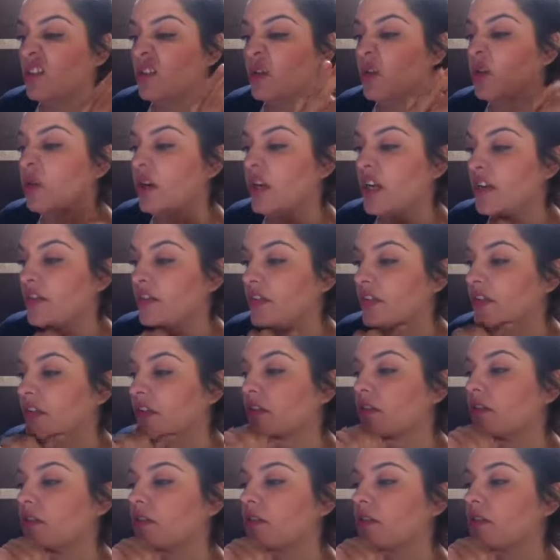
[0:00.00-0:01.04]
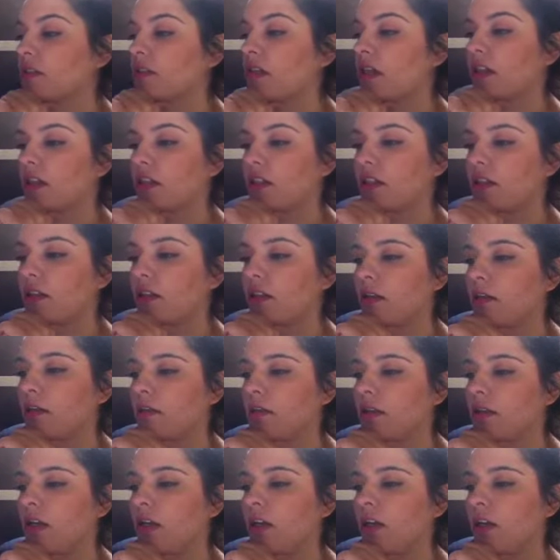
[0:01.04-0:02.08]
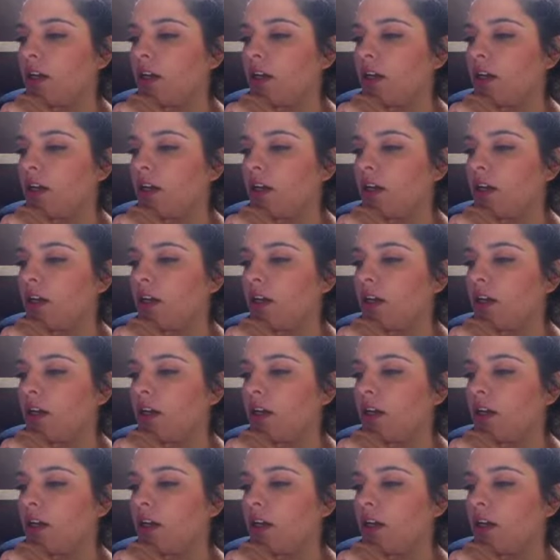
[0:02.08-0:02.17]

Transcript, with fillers: Or whatever. Sign of the times.